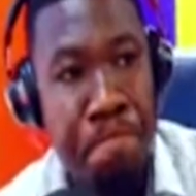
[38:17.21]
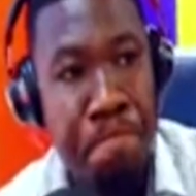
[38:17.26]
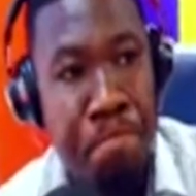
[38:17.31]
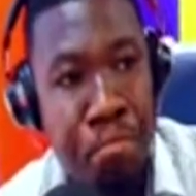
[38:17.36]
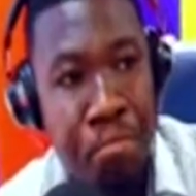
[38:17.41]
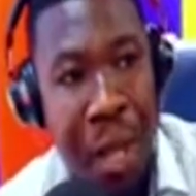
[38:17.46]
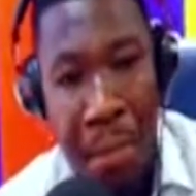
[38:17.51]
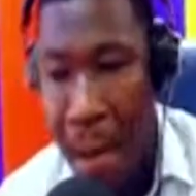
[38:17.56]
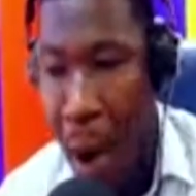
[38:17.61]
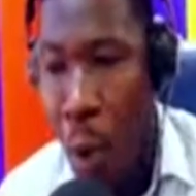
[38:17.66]

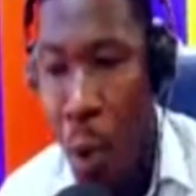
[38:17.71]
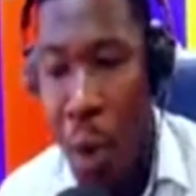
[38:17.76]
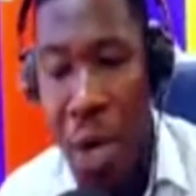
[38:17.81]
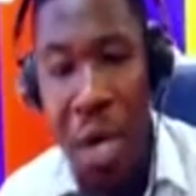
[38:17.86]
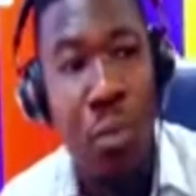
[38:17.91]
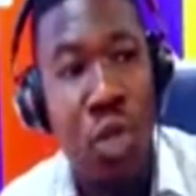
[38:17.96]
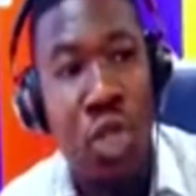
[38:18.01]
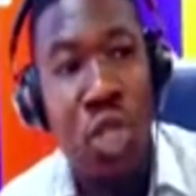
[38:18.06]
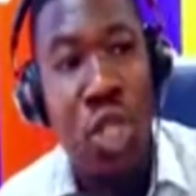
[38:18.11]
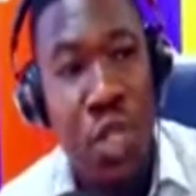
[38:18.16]
My one in
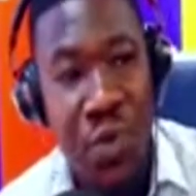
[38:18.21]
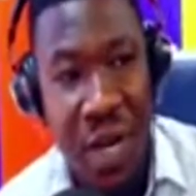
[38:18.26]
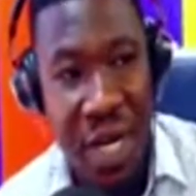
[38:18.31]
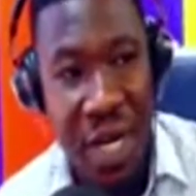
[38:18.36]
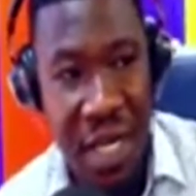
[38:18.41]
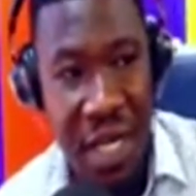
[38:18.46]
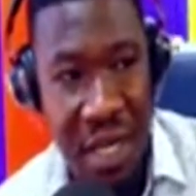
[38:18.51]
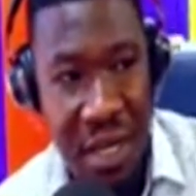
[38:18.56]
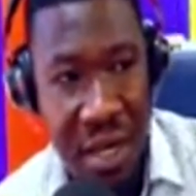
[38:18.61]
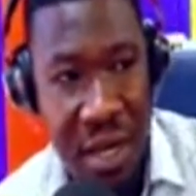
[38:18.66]
shrink.
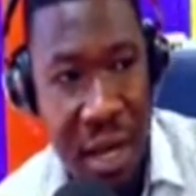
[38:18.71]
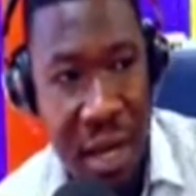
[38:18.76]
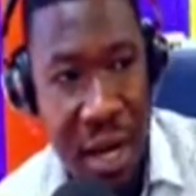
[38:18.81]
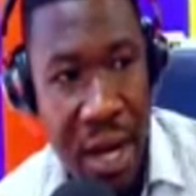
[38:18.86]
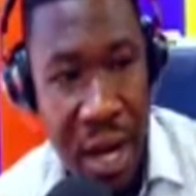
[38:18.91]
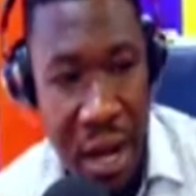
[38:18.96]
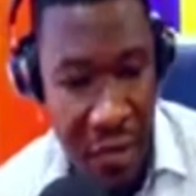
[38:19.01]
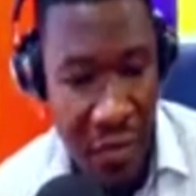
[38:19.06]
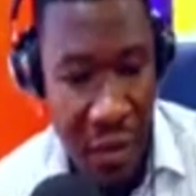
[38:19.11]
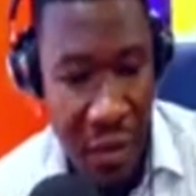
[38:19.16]
For
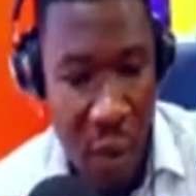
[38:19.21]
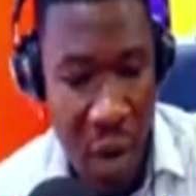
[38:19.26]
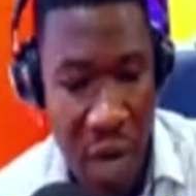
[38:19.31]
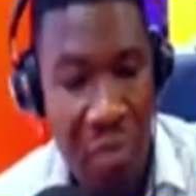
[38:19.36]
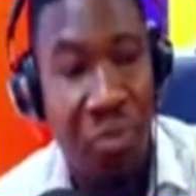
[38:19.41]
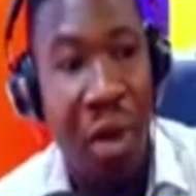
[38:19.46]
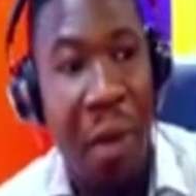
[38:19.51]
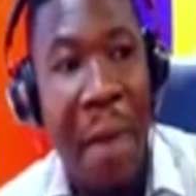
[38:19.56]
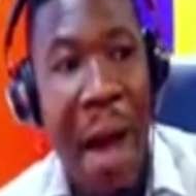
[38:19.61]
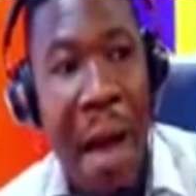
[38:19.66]
when him shall
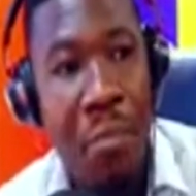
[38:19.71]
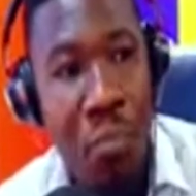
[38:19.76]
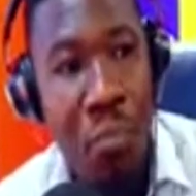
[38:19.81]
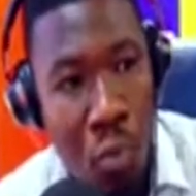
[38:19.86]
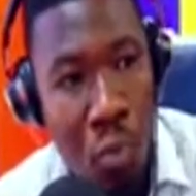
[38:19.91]
Bible.